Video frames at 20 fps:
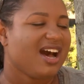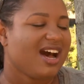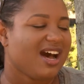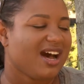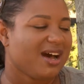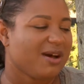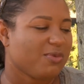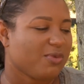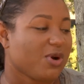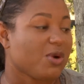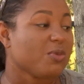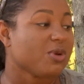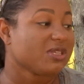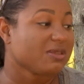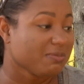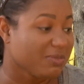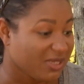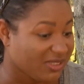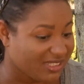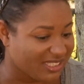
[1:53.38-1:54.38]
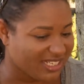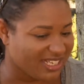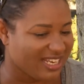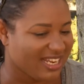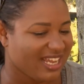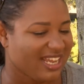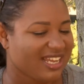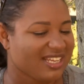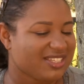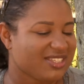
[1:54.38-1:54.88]
Rome wasn't built in a
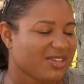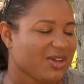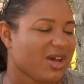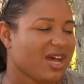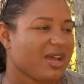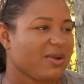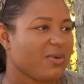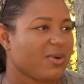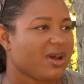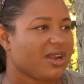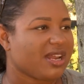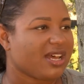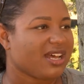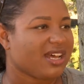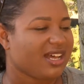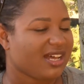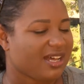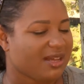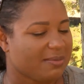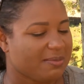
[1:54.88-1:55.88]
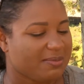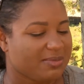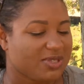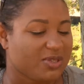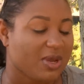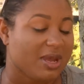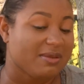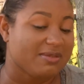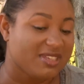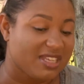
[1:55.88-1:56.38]
day. So
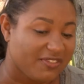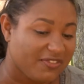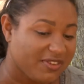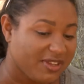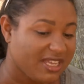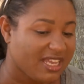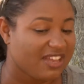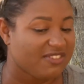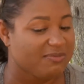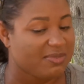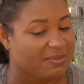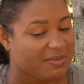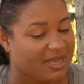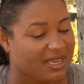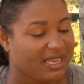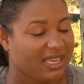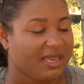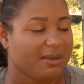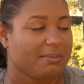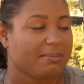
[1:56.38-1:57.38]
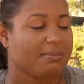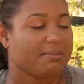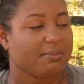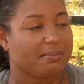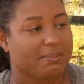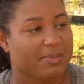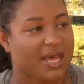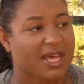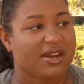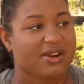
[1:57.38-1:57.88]
so I definitely have been making
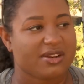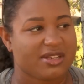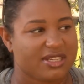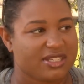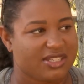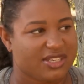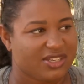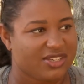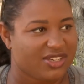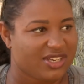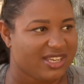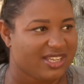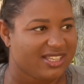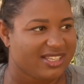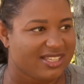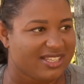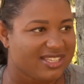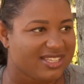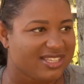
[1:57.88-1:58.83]
better decisions.